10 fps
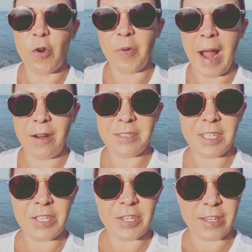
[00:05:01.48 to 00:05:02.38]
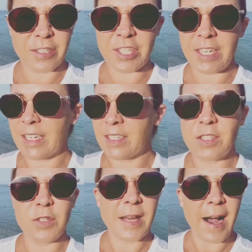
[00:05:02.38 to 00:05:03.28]
grounding your energy
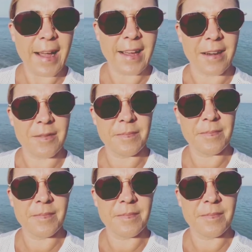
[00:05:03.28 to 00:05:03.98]
into Gaia,